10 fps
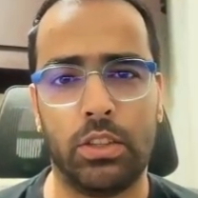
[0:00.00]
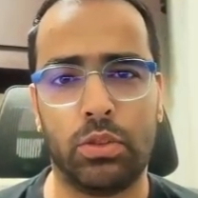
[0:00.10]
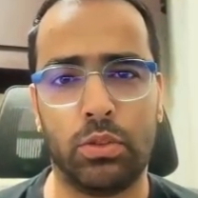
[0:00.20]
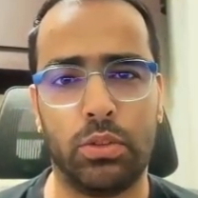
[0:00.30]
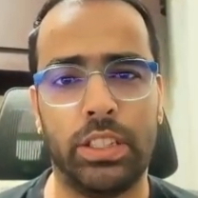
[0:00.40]

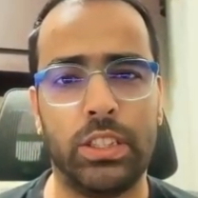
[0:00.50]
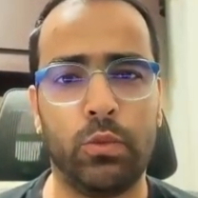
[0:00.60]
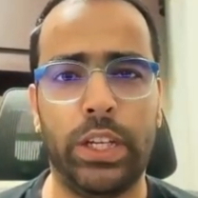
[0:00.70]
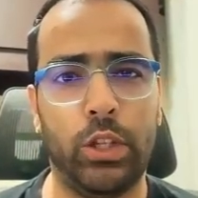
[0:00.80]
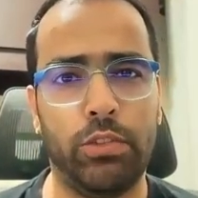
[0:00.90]
So this
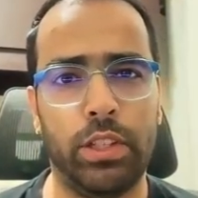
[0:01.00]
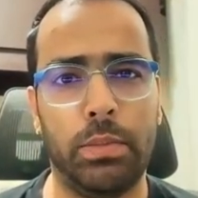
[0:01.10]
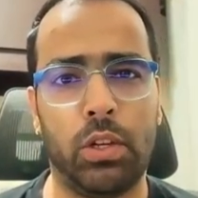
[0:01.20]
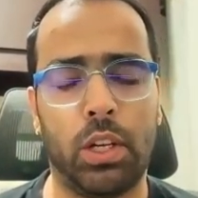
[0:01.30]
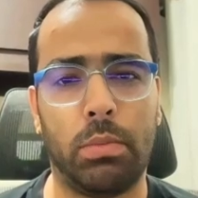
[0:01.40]
video will
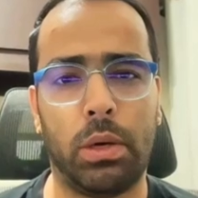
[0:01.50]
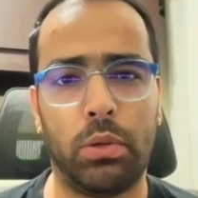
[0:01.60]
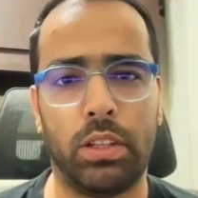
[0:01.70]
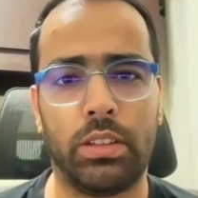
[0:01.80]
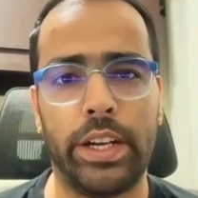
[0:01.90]
be all
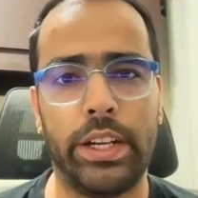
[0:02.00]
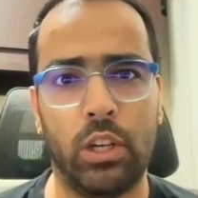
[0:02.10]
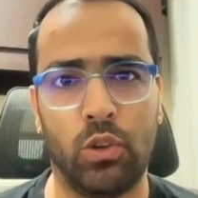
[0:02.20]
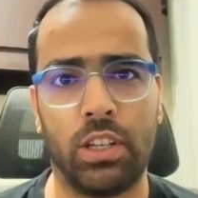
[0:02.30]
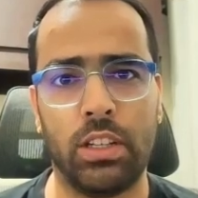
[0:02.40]
about
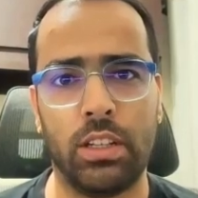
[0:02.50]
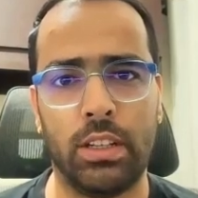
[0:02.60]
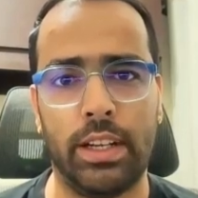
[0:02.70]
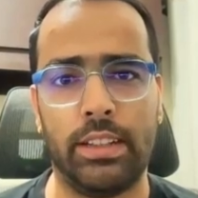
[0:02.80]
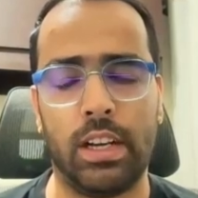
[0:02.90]
ThreadLocal
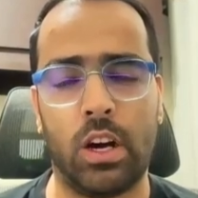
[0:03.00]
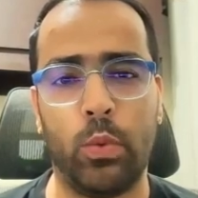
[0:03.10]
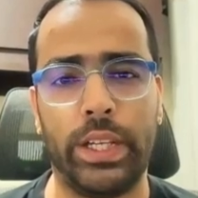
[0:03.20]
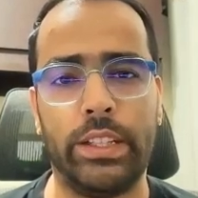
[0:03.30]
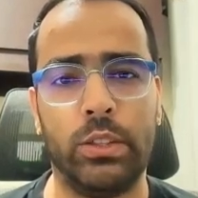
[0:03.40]
and how
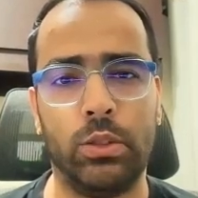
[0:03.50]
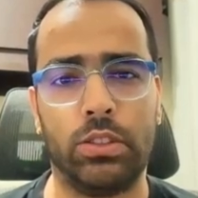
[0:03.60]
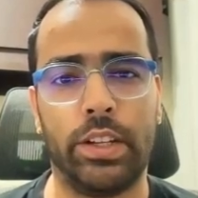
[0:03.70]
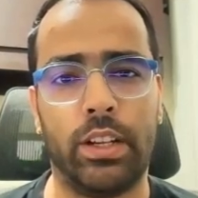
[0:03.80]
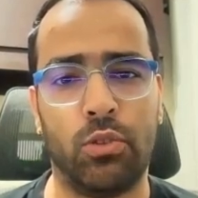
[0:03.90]
we can
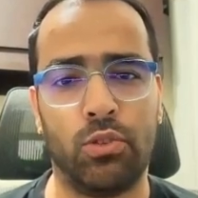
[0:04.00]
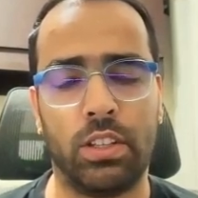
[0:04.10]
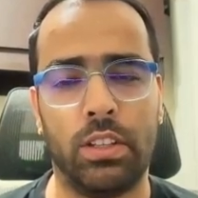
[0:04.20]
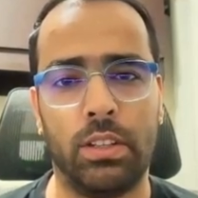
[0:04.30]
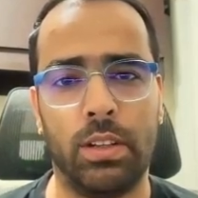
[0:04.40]
use
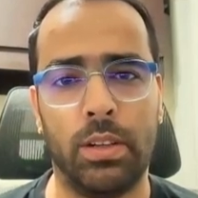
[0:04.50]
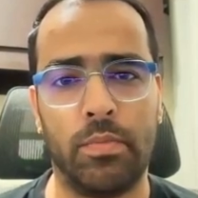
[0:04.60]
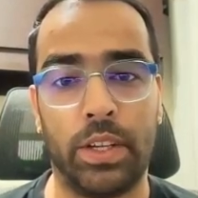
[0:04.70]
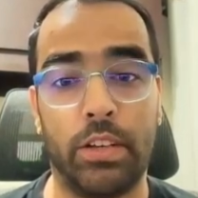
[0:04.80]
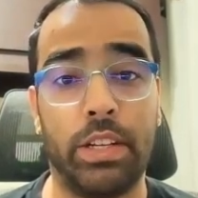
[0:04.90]
ThreadLocal
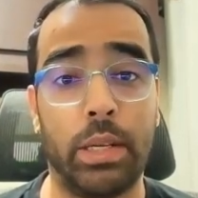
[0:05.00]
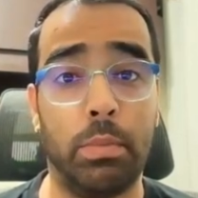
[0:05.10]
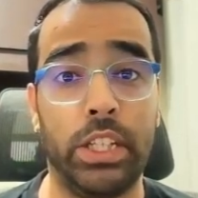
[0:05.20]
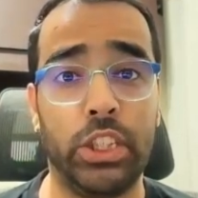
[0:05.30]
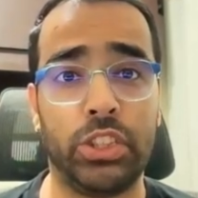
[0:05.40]
in our
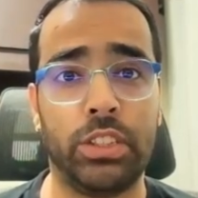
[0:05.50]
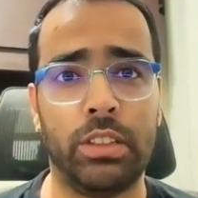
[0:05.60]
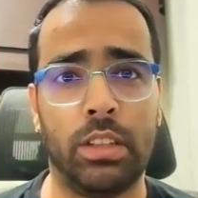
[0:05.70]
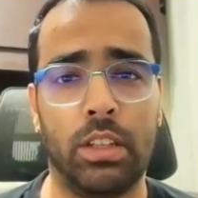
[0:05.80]
application.